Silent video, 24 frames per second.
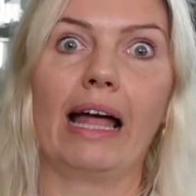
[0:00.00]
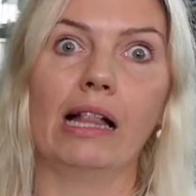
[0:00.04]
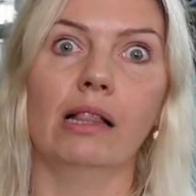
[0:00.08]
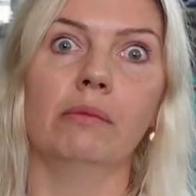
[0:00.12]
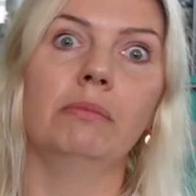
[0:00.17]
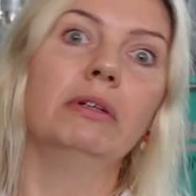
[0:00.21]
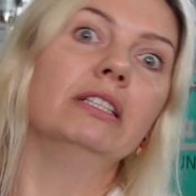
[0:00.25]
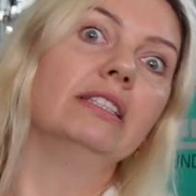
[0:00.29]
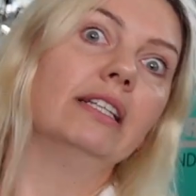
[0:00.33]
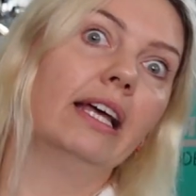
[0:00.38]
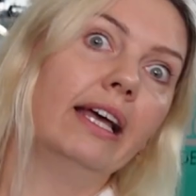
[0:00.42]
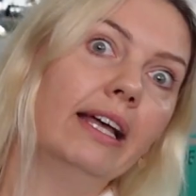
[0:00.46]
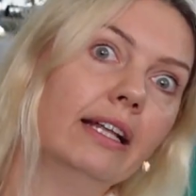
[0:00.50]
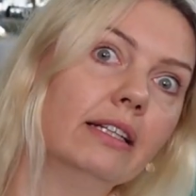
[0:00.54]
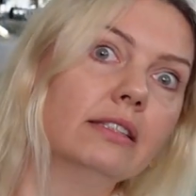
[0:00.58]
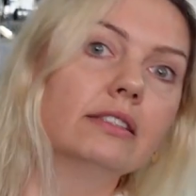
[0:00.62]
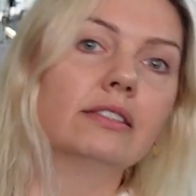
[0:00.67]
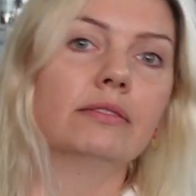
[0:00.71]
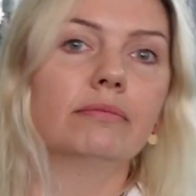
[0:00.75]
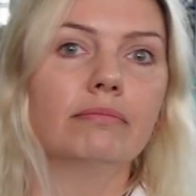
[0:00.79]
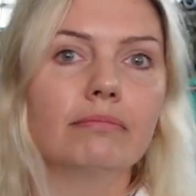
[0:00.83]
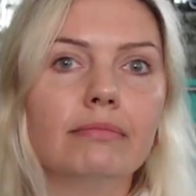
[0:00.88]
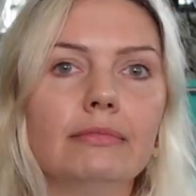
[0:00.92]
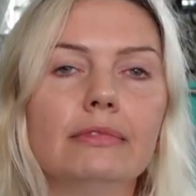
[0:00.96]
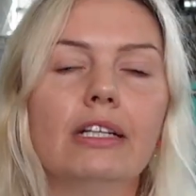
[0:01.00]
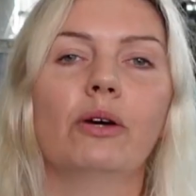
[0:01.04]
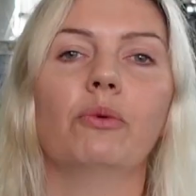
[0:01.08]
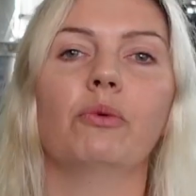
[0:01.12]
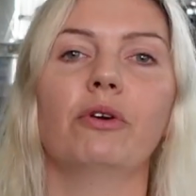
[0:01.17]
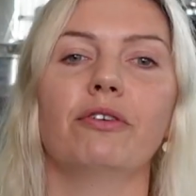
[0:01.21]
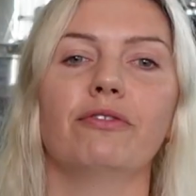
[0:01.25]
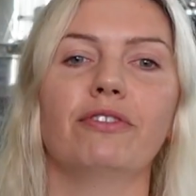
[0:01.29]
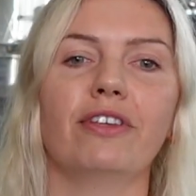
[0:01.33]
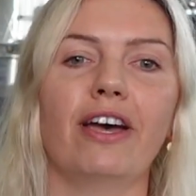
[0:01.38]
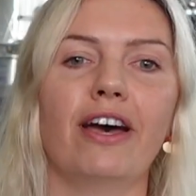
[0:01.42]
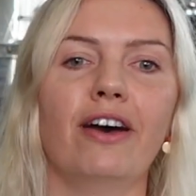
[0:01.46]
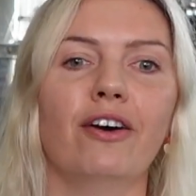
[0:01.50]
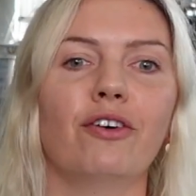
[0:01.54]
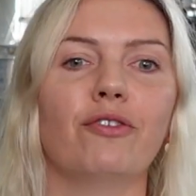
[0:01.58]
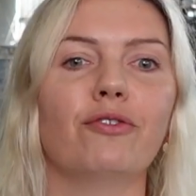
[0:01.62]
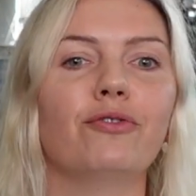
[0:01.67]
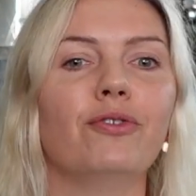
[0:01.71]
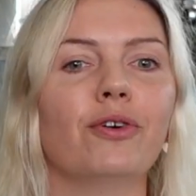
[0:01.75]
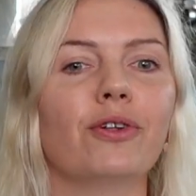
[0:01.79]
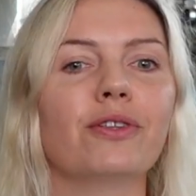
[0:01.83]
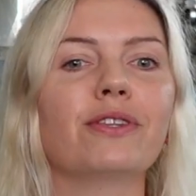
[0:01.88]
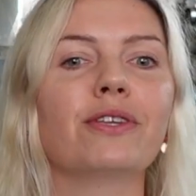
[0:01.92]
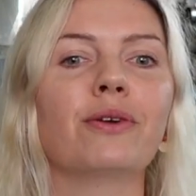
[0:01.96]
element and with the
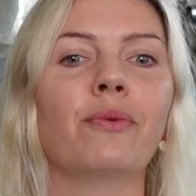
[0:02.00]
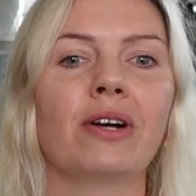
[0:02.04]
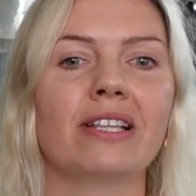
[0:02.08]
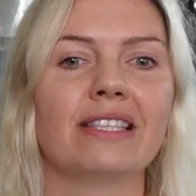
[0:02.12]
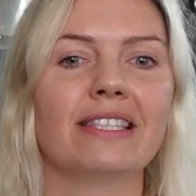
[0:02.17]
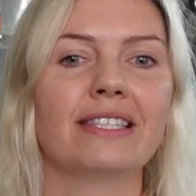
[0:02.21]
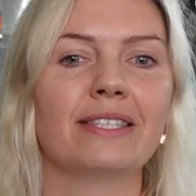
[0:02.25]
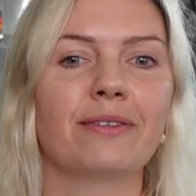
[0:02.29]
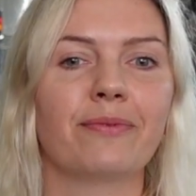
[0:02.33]
faulty ones.